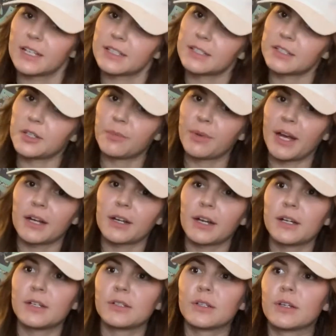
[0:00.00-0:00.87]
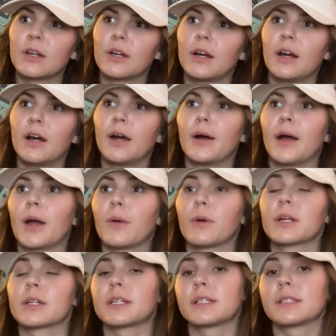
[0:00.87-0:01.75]
guys a little background, I
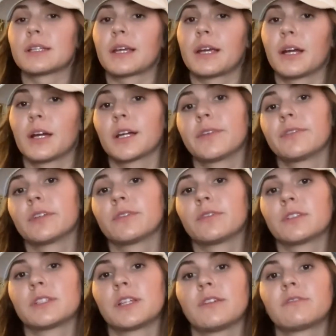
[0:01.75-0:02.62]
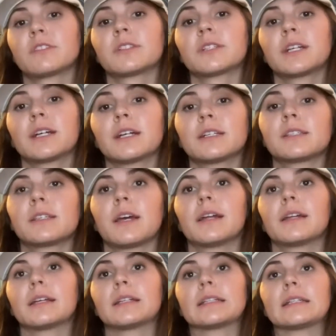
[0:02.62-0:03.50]
worked as a caregiver for several years,
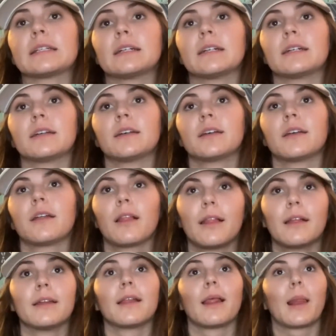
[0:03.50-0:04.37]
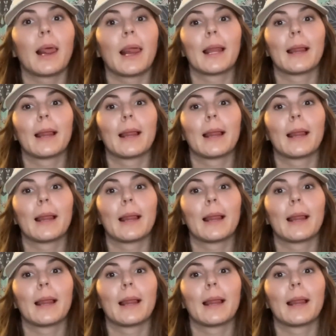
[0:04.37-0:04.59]
and then in